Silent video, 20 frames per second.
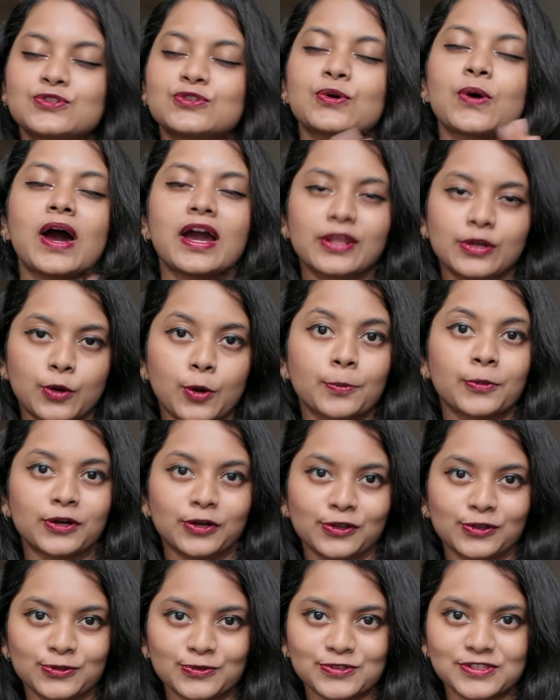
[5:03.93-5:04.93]
So I know I'm going
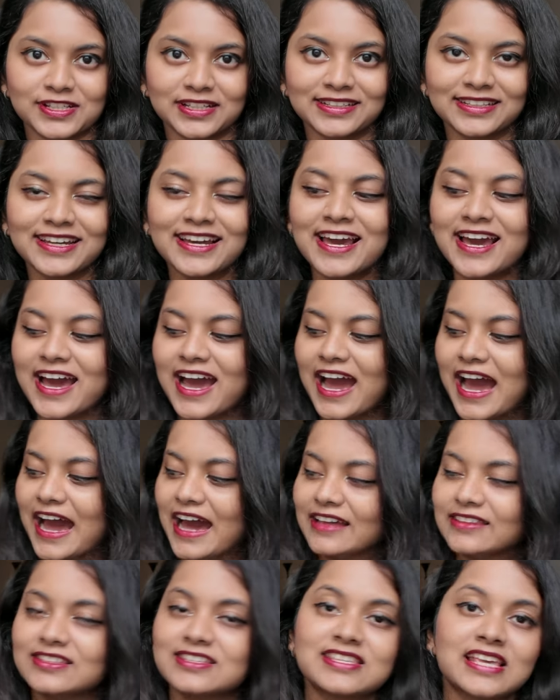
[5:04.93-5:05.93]
to use it.
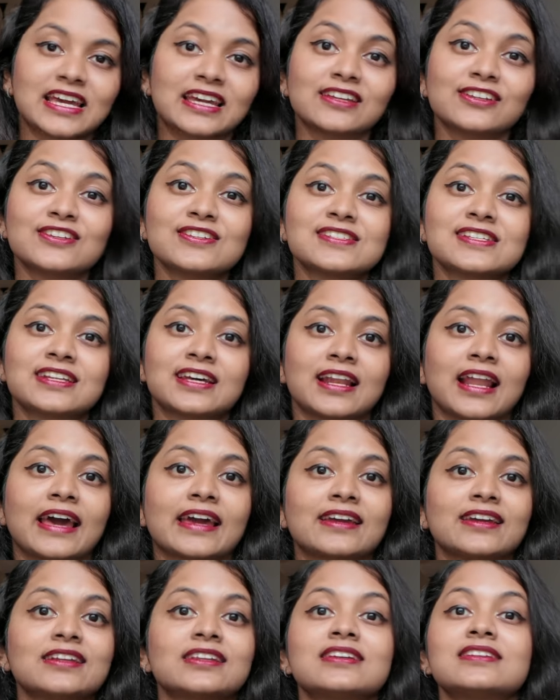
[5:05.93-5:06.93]
And the second reason I
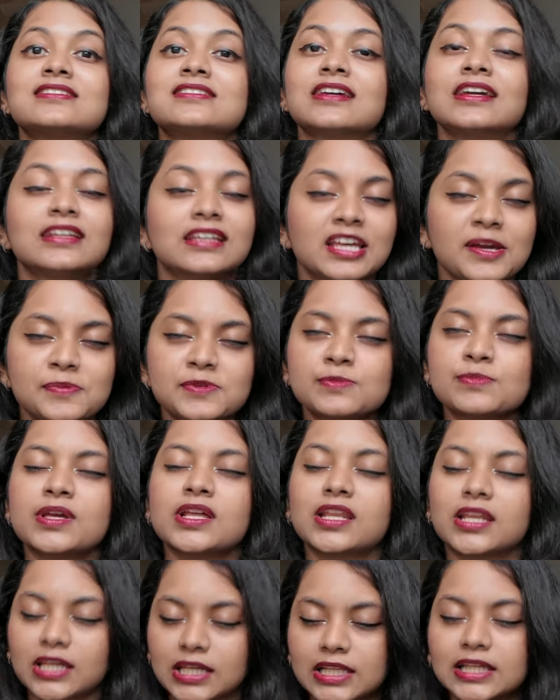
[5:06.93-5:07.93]
like it is it keeps me
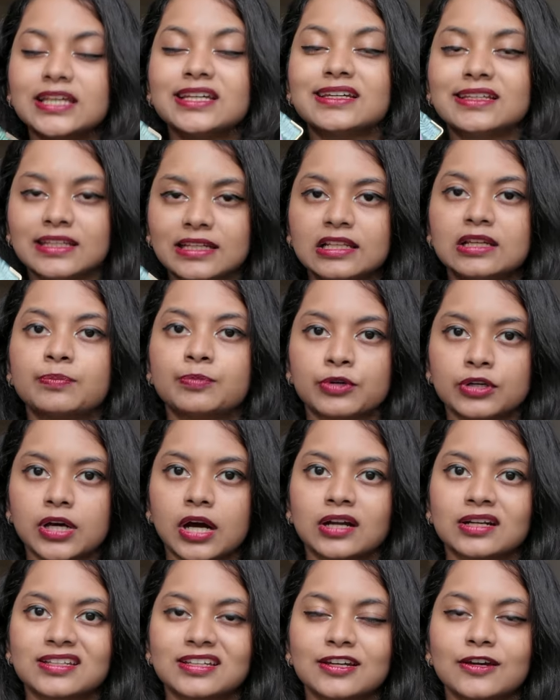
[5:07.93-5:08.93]
really, really
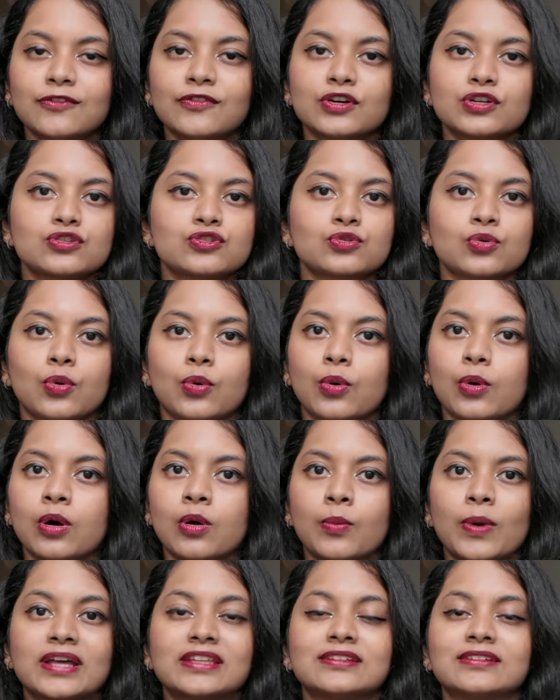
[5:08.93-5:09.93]
productive. So
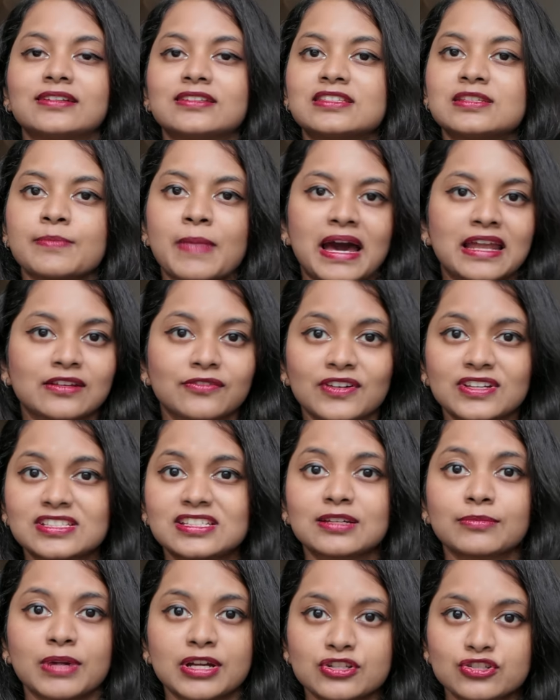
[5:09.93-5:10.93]
whether it's
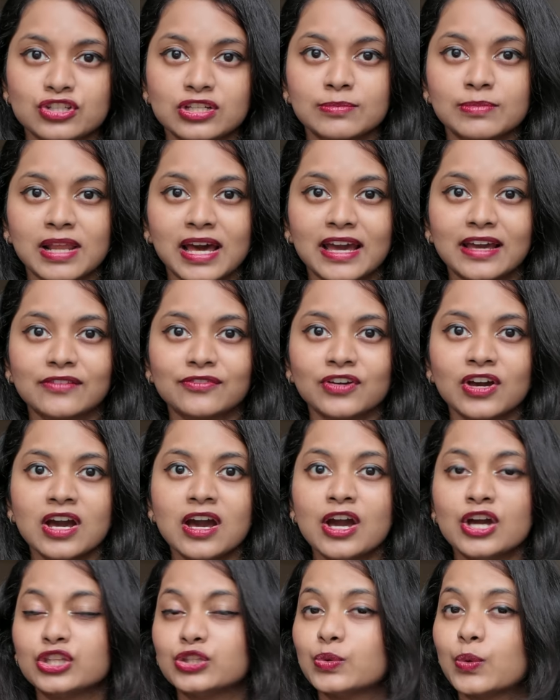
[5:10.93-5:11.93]
manifesting my dream life,
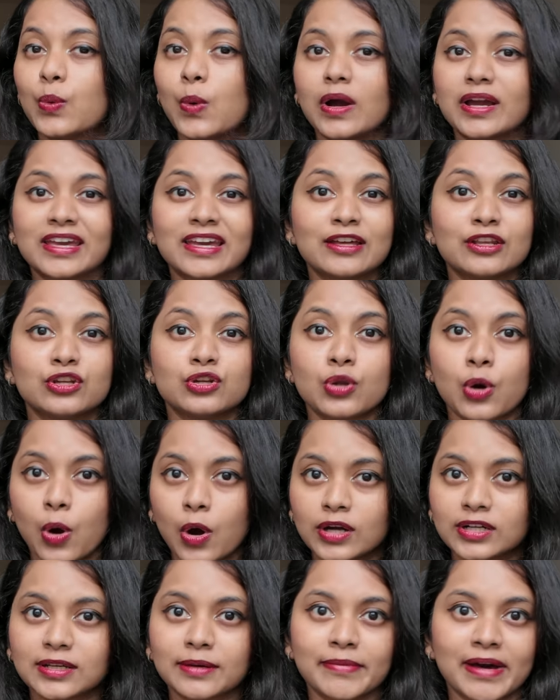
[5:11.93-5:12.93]
you
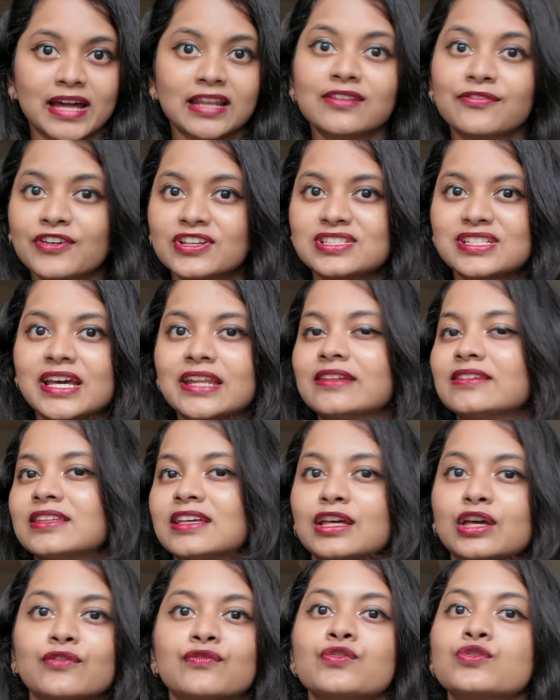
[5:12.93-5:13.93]
cannot manifest
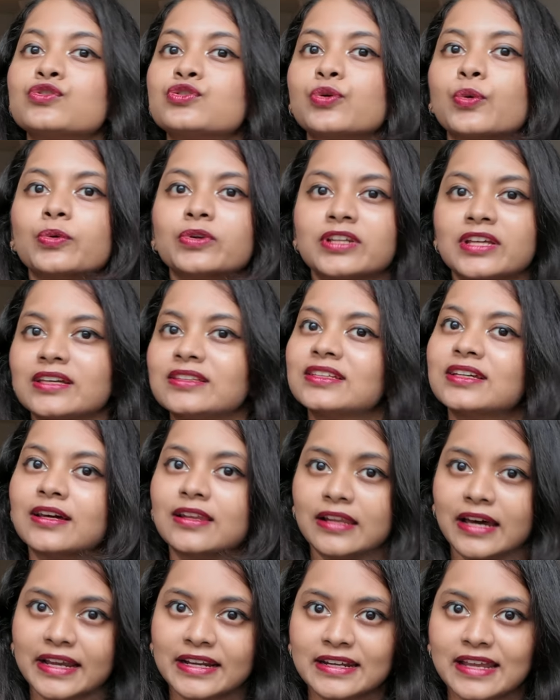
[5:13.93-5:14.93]
anything if you don't take the
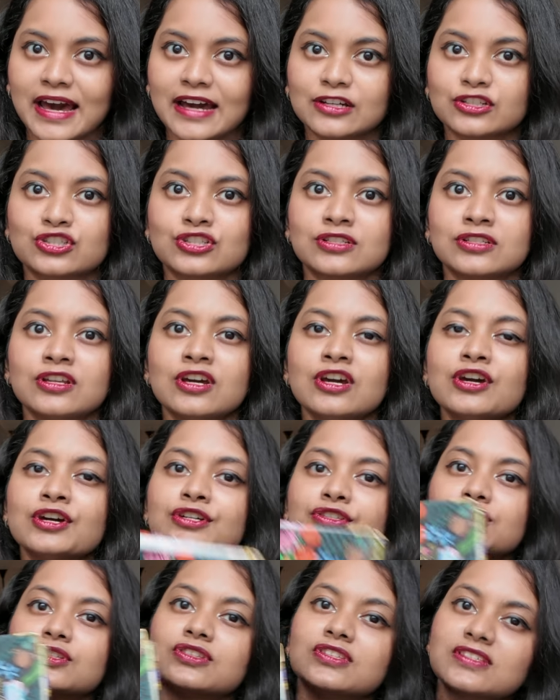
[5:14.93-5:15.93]
aligned action.
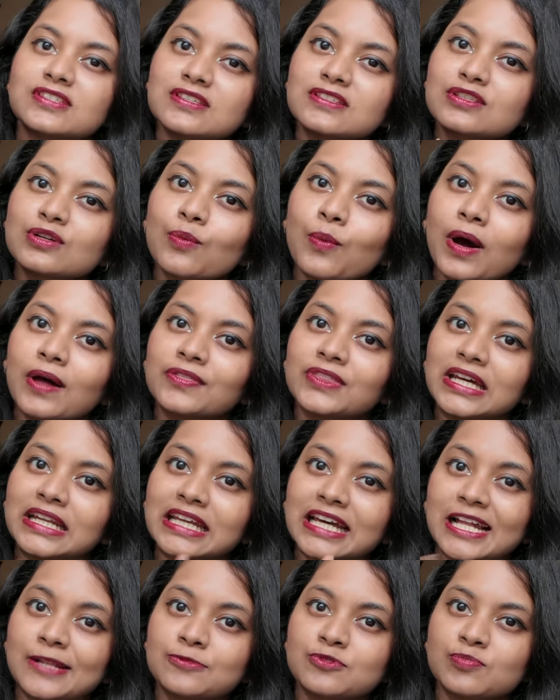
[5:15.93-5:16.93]
So this is the one that
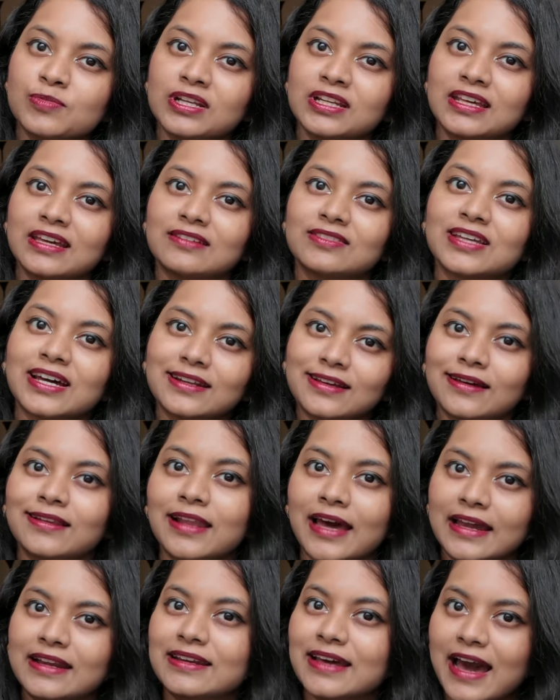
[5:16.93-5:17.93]
helps me take that
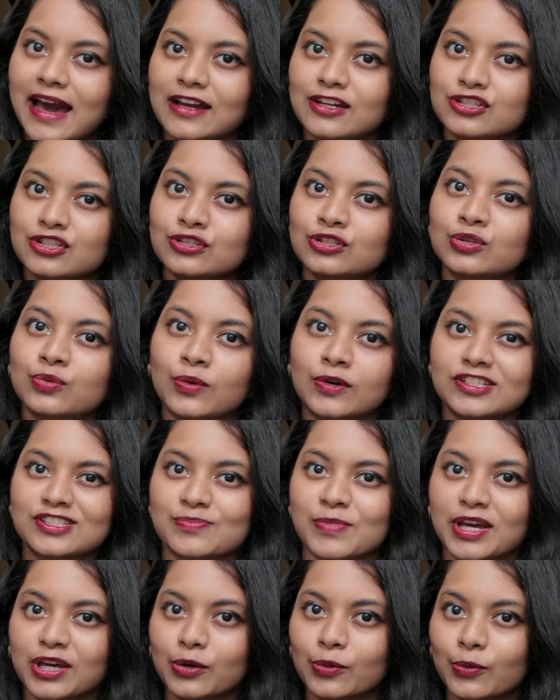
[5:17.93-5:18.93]
aligned action towards
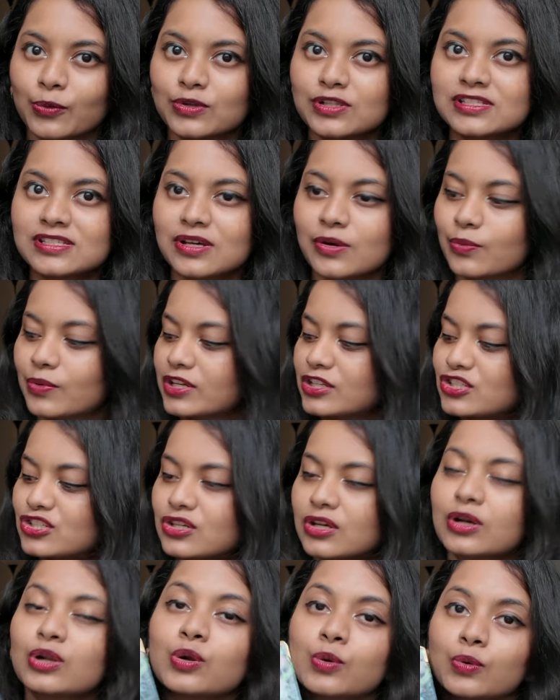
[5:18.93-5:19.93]
my goals, which
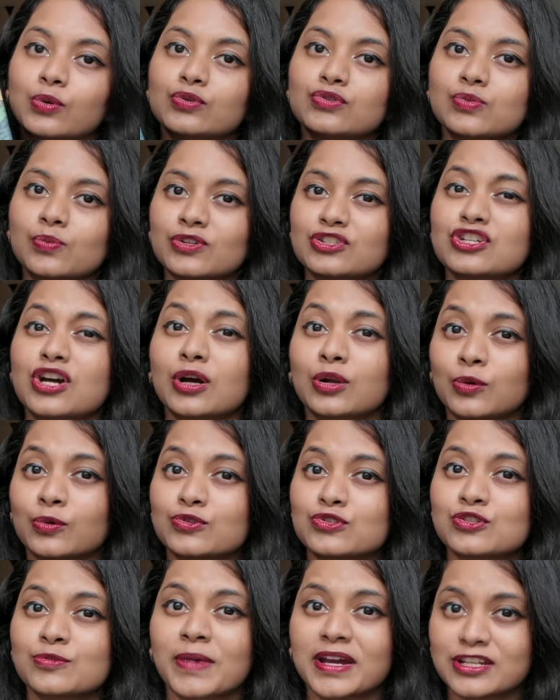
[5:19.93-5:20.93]
are
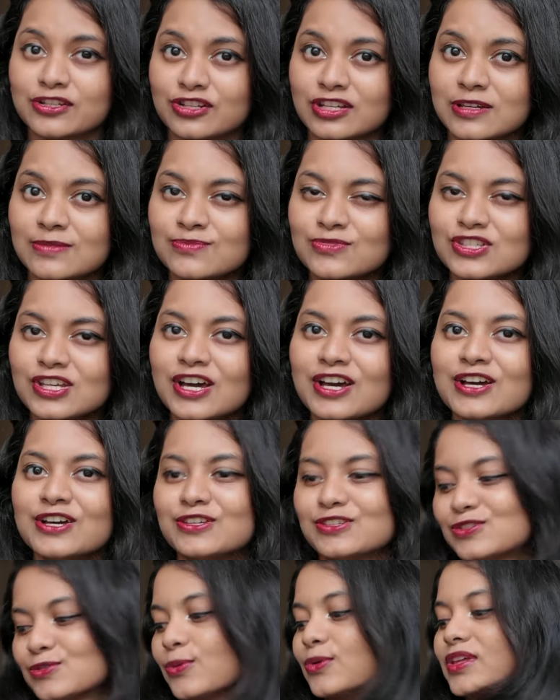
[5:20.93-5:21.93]
close to my dreams.
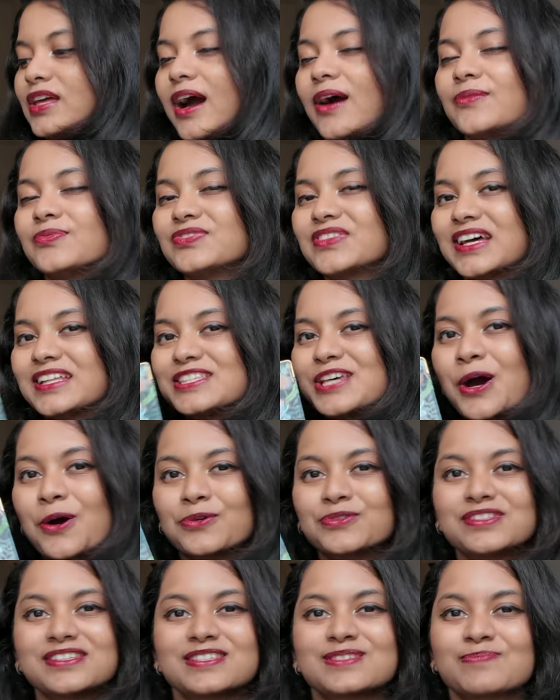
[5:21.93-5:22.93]
So yeah, that's how
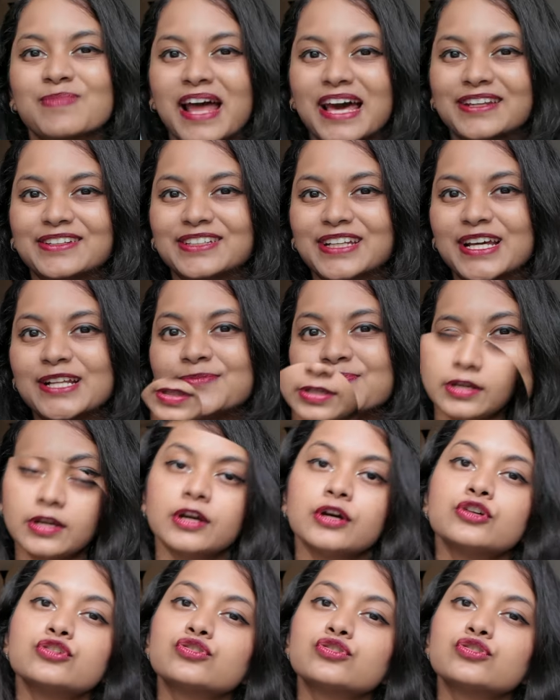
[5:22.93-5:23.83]
this planner helps me.